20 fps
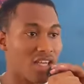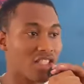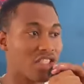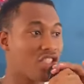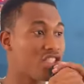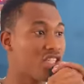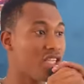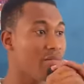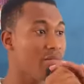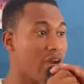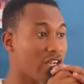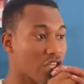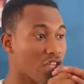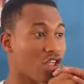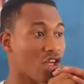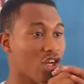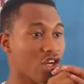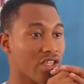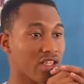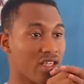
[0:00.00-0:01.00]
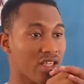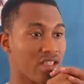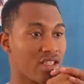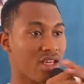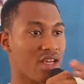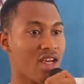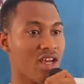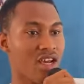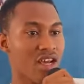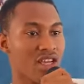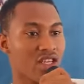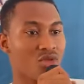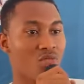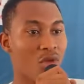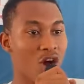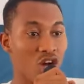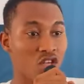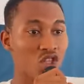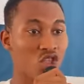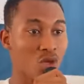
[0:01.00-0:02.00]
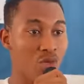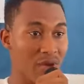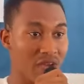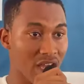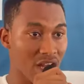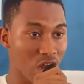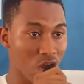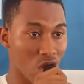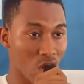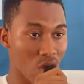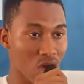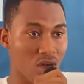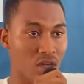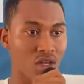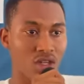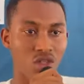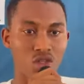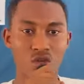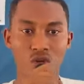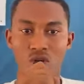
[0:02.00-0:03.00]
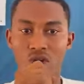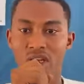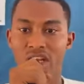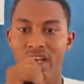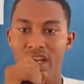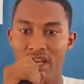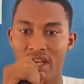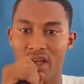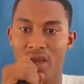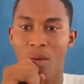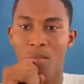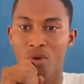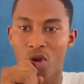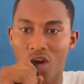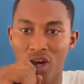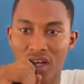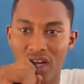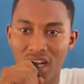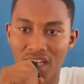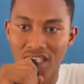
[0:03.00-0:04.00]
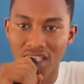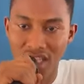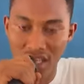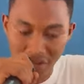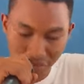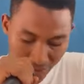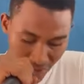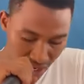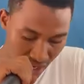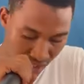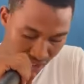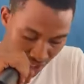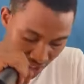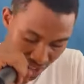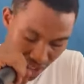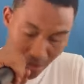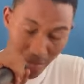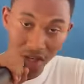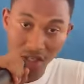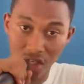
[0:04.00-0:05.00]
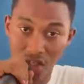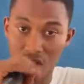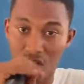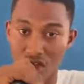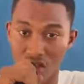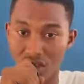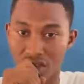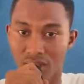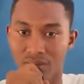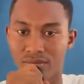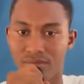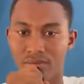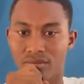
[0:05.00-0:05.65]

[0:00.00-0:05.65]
teaching methodologies is more superior to the progressive teaching methodology.